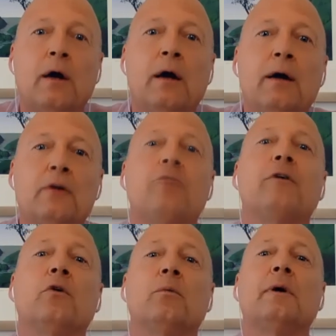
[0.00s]
to
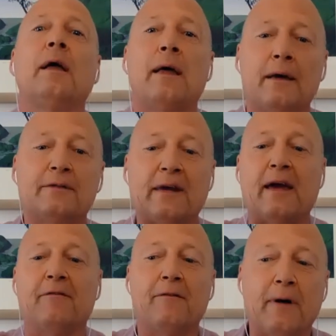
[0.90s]
feel
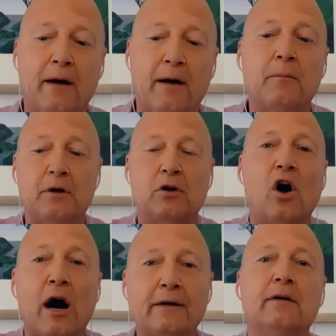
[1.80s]
safe,
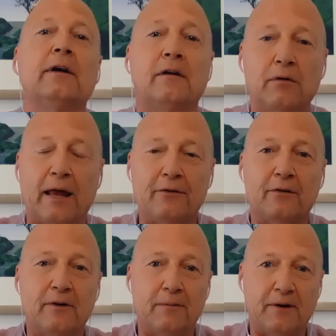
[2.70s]
united in
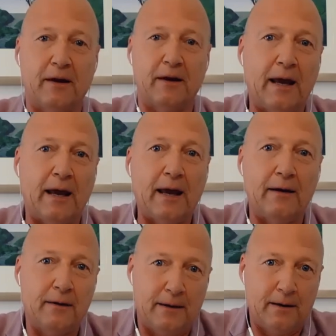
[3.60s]
relationships and
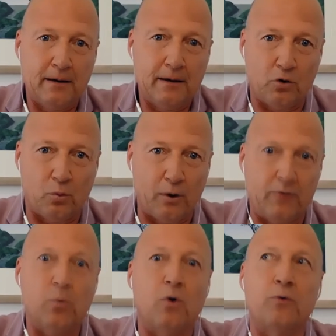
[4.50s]
sort of work
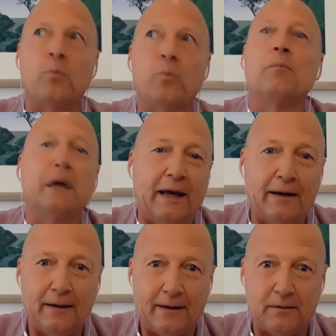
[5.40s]
towards
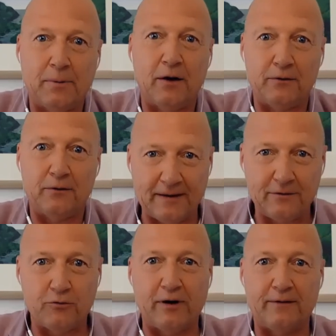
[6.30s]
well-being as opposed to this
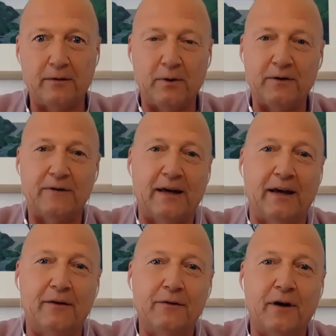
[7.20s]
stress that we're seeing.
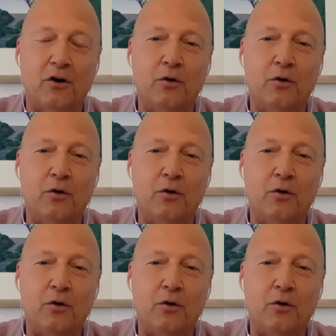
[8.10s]
So